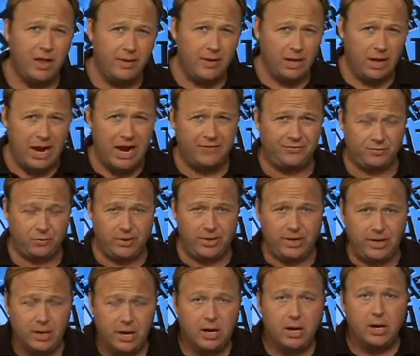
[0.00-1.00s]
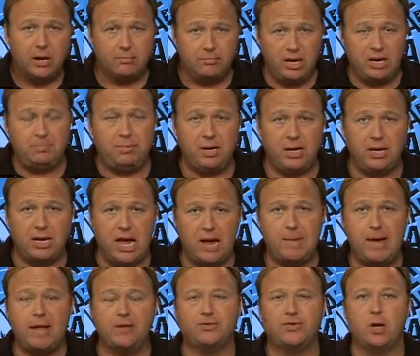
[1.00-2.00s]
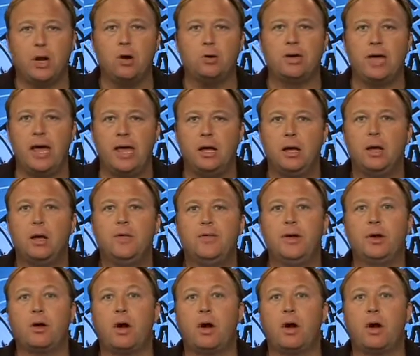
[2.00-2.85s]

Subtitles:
And then last week, BP came out and said, okay,